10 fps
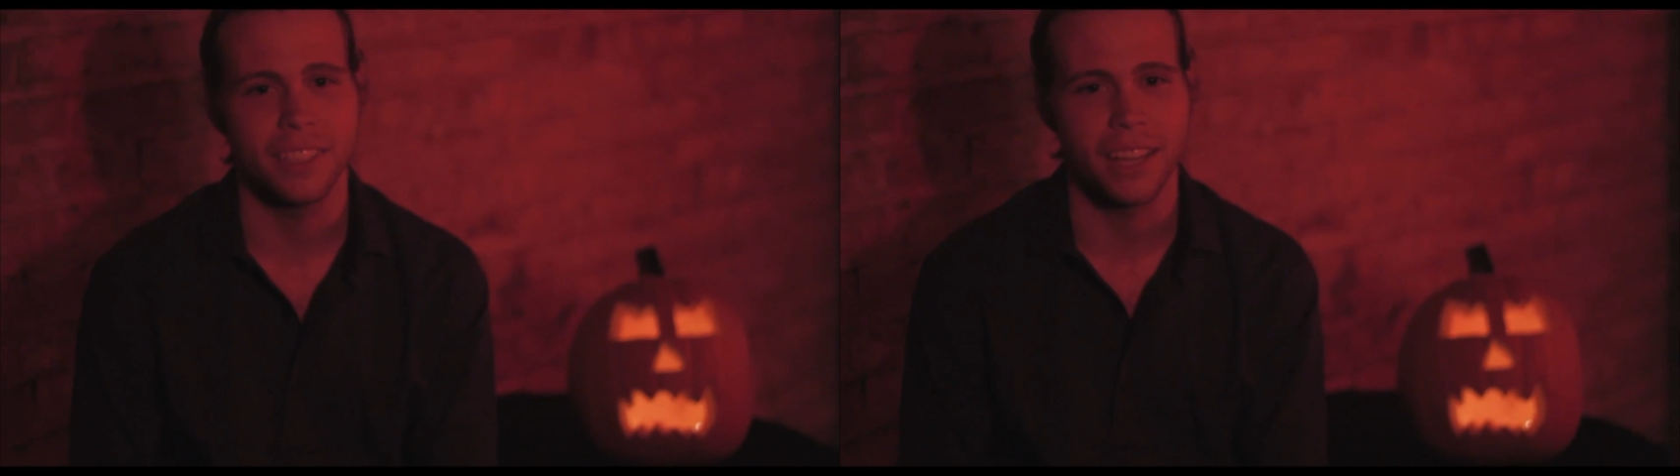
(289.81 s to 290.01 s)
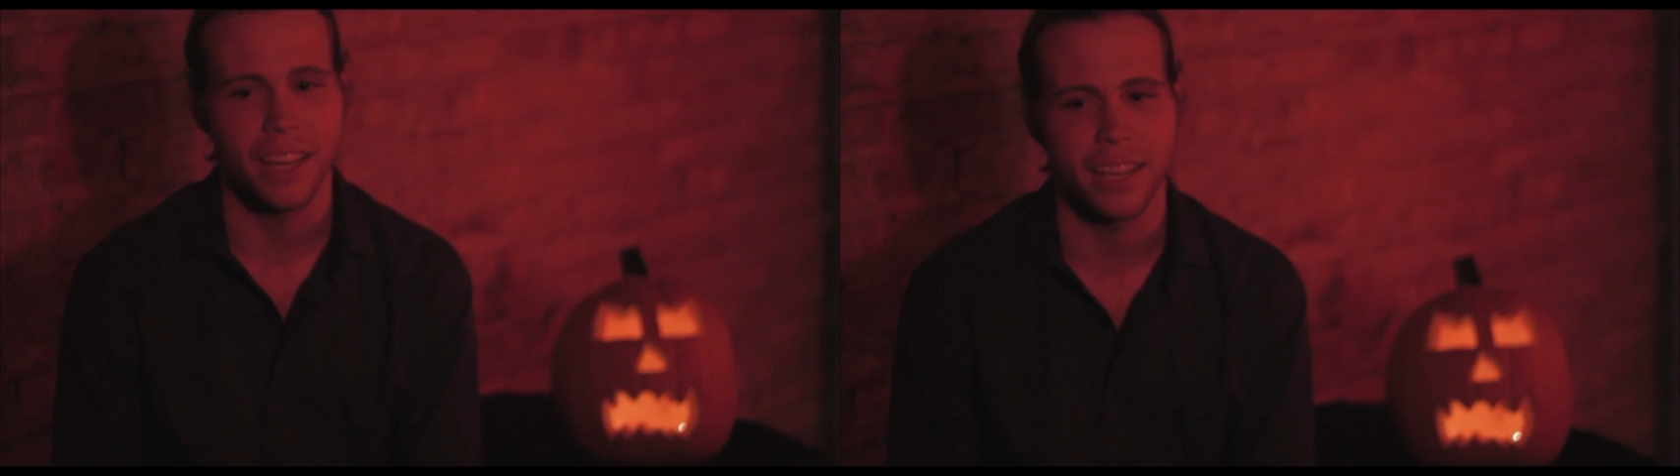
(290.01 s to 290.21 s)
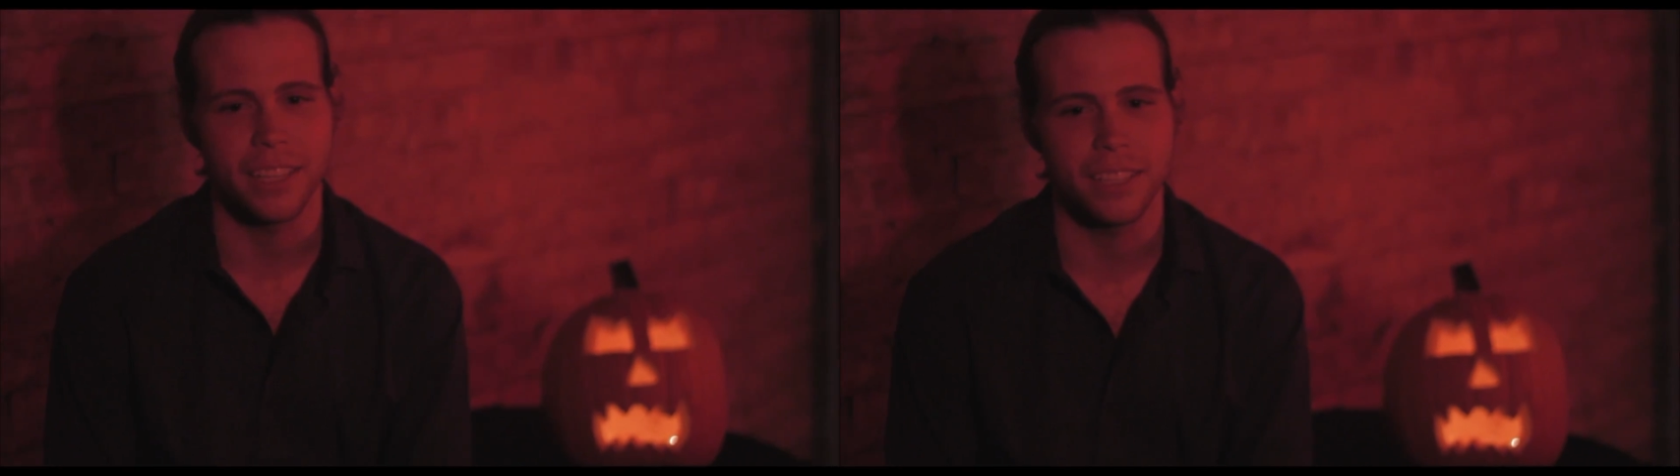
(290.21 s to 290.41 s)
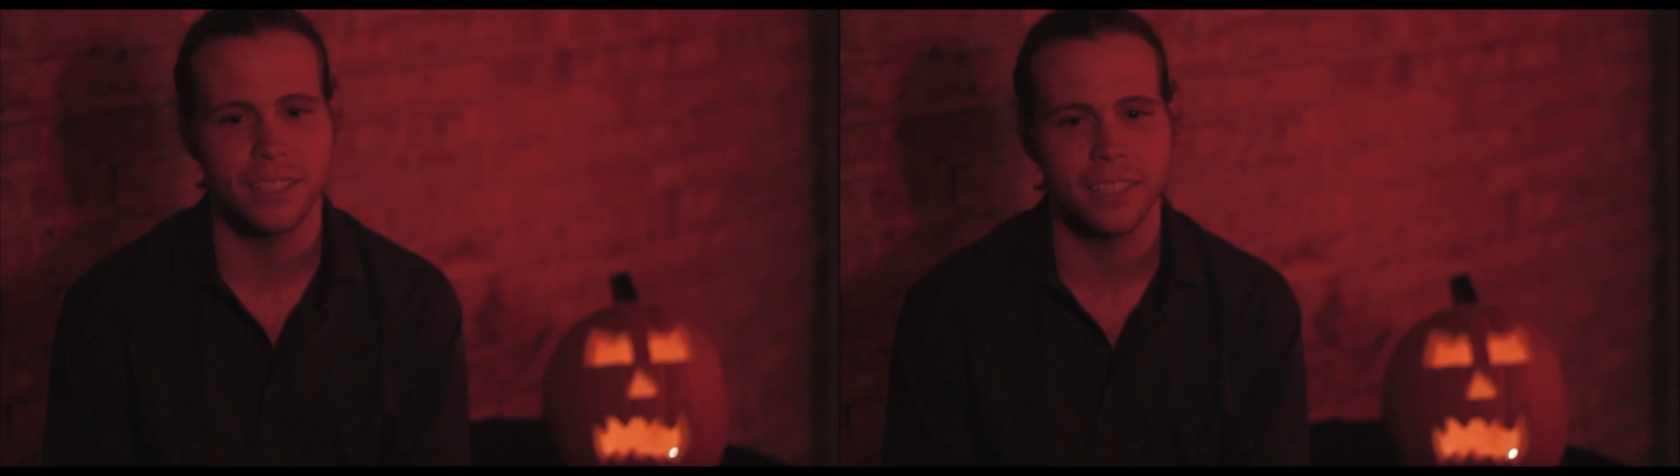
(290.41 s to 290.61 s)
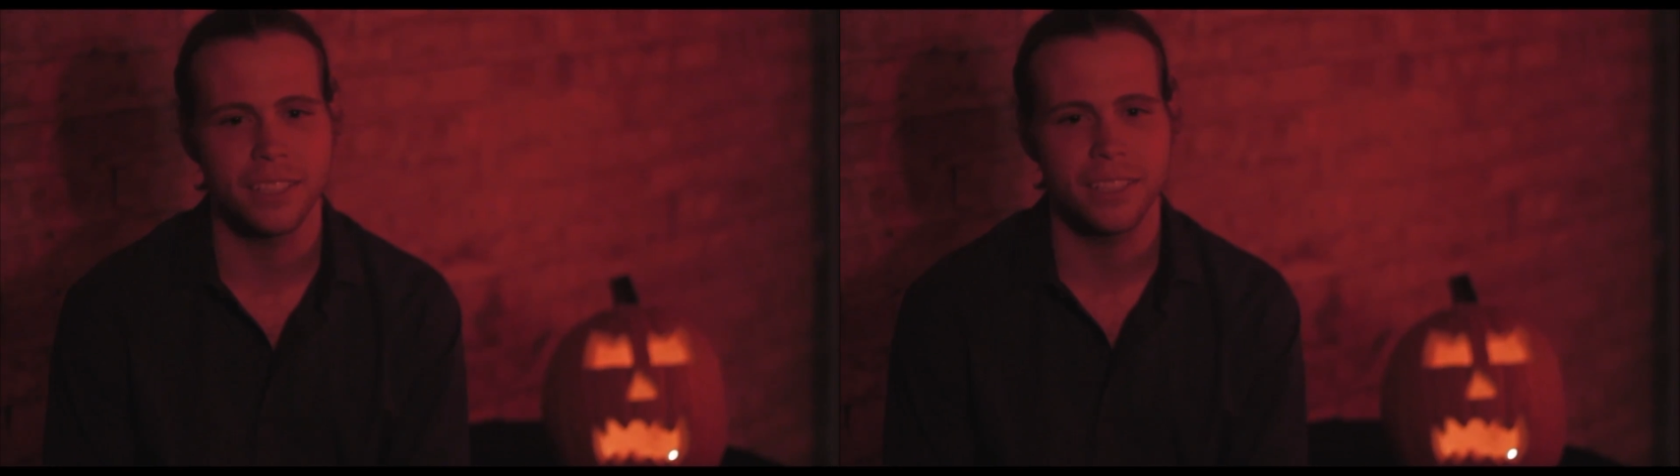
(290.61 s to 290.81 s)
9,
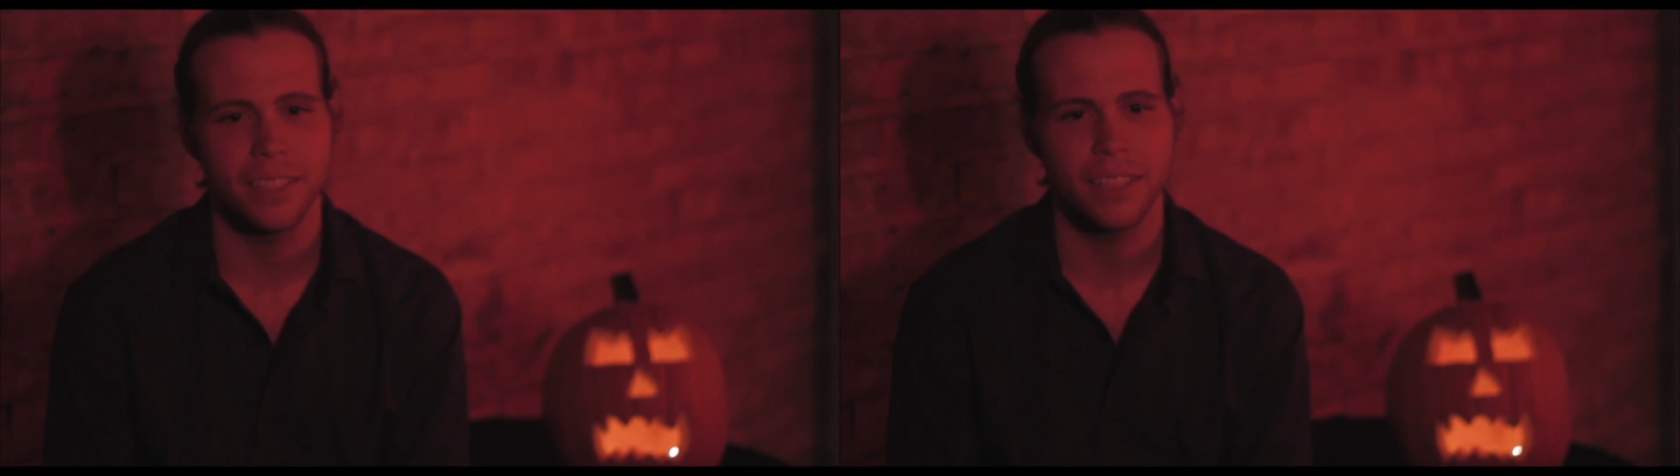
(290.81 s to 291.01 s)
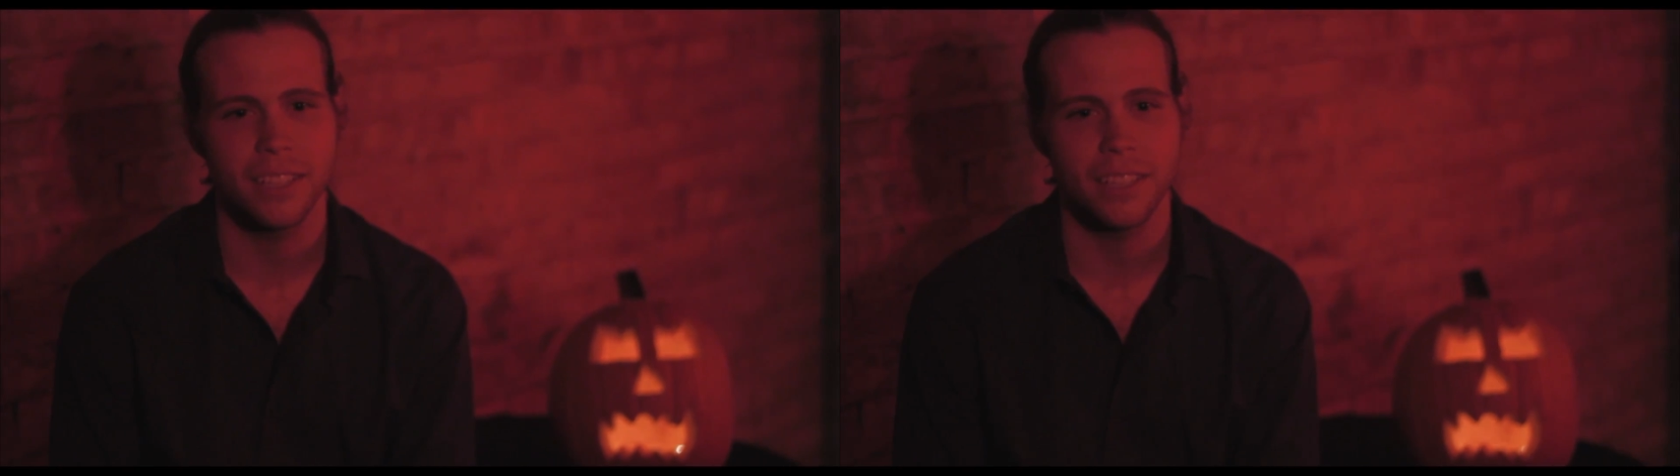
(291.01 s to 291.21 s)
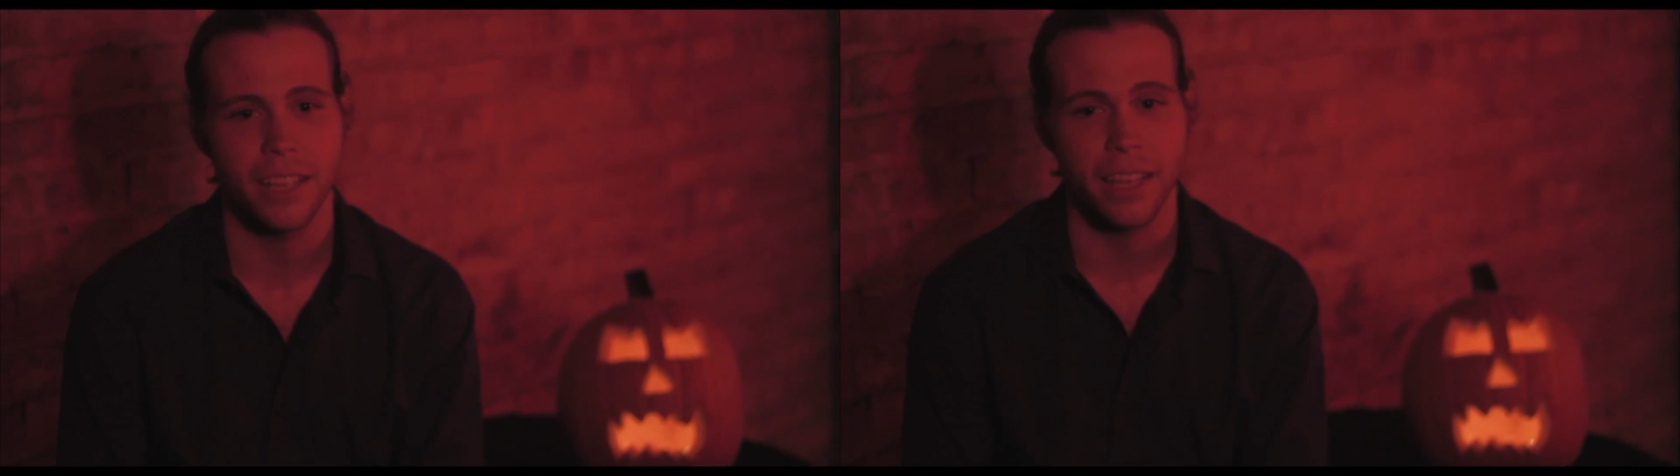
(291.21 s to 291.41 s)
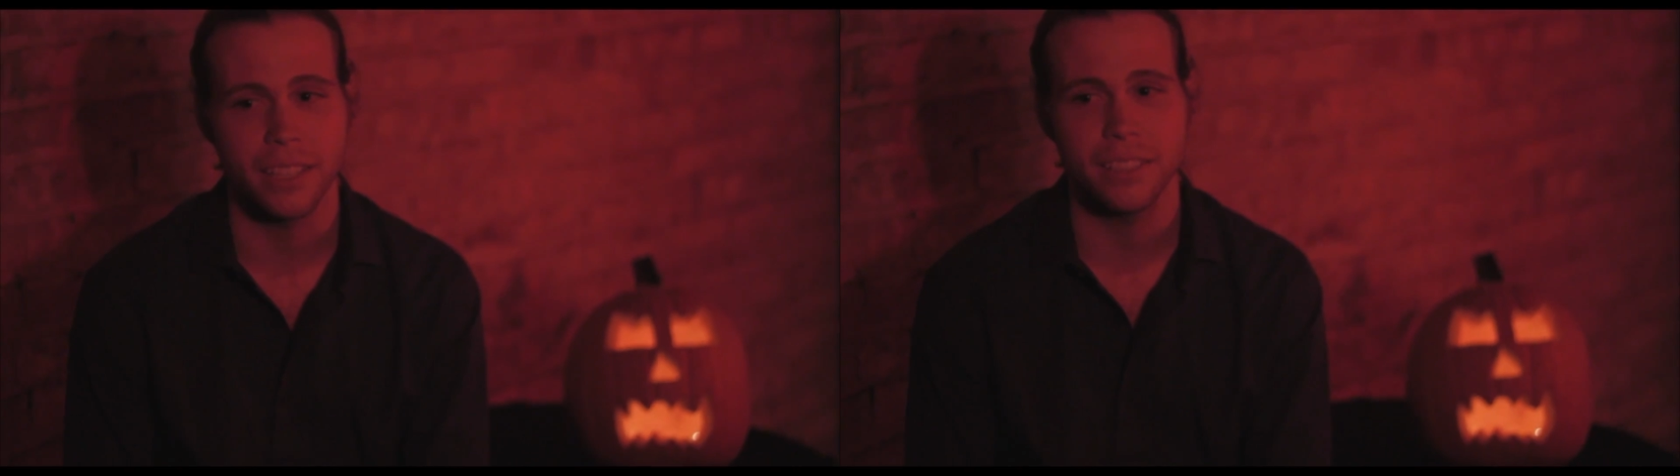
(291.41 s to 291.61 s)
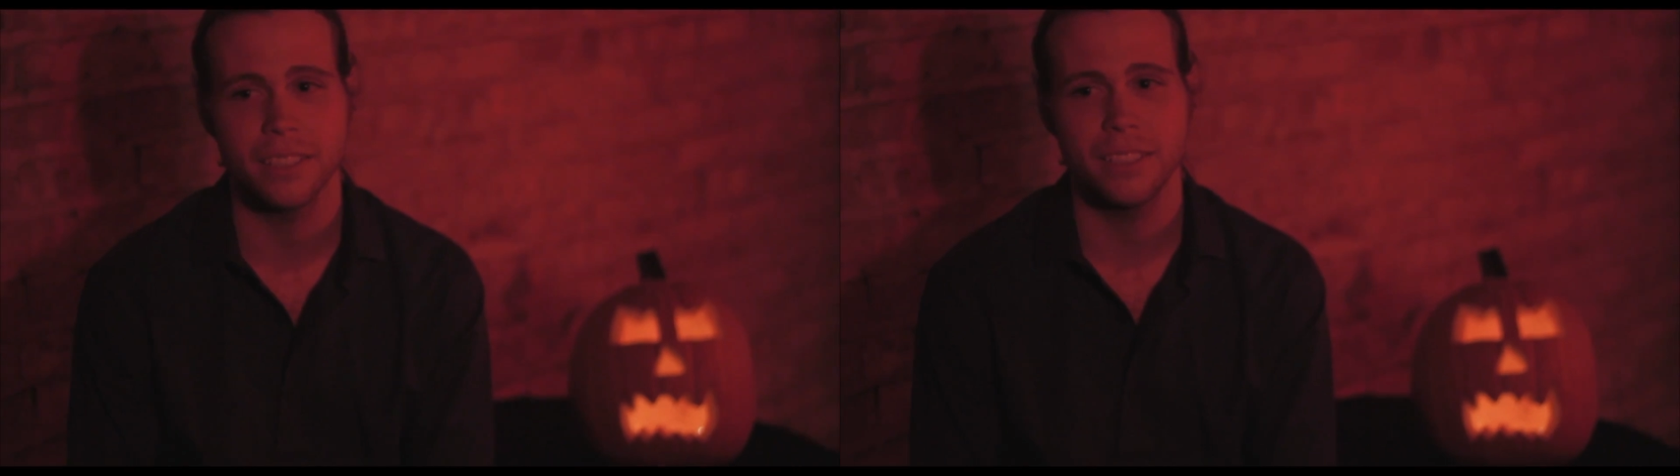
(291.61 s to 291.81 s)

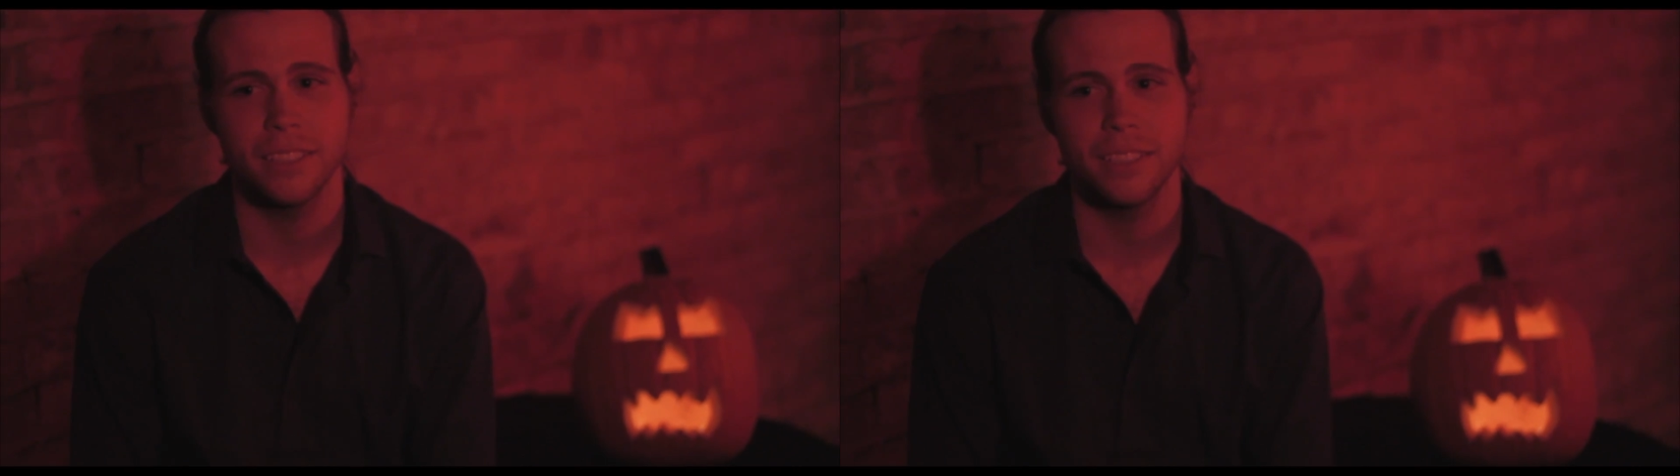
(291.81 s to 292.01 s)
8,